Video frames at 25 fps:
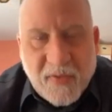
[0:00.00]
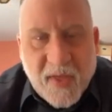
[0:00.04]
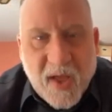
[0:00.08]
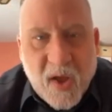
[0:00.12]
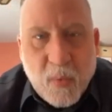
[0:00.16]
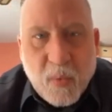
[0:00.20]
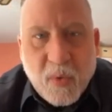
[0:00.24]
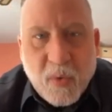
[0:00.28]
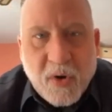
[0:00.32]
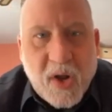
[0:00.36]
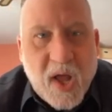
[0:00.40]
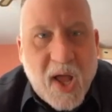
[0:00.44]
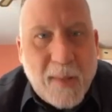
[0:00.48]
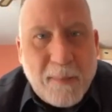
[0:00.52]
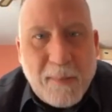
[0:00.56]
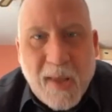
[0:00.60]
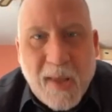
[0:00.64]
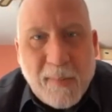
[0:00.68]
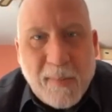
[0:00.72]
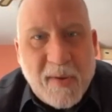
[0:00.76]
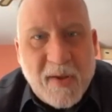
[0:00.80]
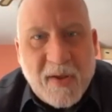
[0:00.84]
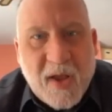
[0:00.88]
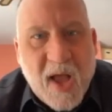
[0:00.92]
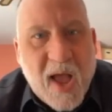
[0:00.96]
That we're not
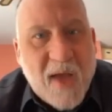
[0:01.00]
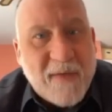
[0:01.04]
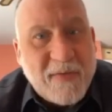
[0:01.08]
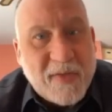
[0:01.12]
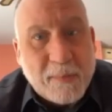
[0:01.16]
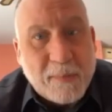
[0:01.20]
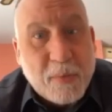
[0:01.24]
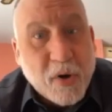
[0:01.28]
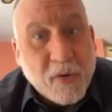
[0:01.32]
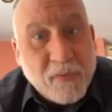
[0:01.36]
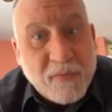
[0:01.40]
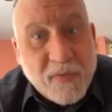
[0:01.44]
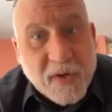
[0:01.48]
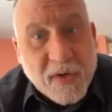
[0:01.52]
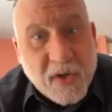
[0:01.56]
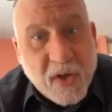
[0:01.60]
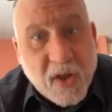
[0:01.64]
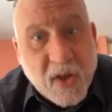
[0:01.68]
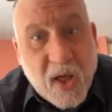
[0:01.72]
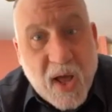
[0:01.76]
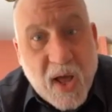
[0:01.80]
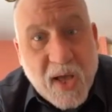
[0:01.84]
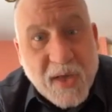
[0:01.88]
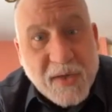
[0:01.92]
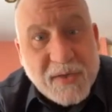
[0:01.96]
maybe have the perfect
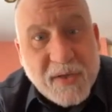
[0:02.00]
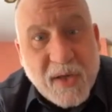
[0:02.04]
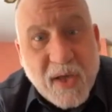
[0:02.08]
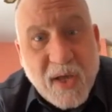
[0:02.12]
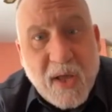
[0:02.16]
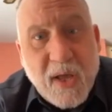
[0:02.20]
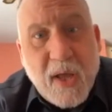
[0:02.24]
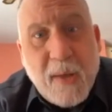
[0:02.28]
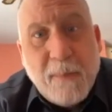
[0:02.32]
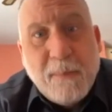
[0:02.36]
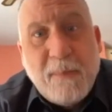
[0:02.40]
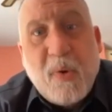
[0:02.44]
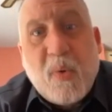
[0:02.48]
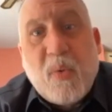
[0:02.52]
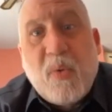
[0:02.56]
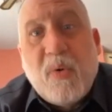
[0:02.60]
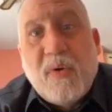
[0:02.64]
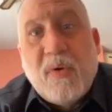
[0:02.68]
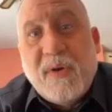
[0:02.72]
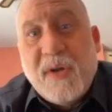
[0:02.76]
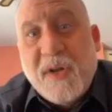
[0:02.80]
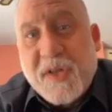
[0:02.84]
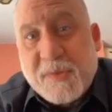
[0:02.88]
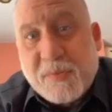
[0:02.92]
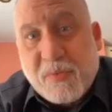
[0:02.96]
laws, but we're
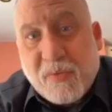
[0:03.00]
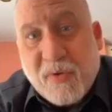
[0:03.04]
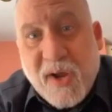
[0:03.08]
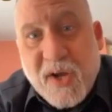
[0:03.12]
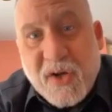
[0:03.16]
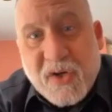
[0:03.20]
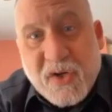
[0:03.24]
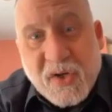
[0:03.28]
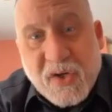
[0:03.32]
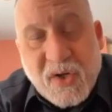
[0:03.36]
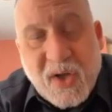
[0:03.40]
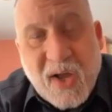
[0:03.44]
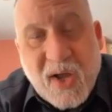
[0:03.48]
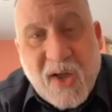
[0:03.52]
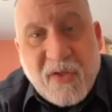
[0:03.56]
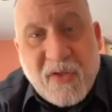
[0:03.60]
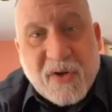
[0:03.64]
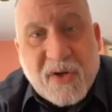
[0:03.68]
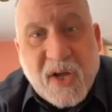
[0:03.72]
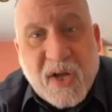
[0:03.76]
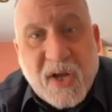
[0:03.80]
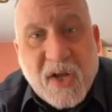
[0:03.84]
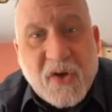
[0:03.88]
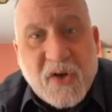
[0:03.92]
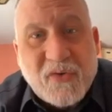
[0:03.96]
an inspiration to other
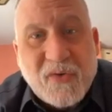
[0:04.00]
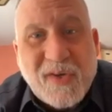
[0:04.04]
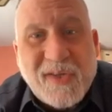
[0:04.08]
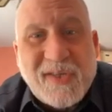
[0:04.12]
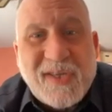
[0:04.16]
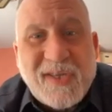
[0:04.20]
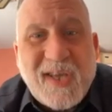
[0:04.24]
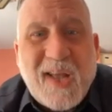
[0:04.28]
countries.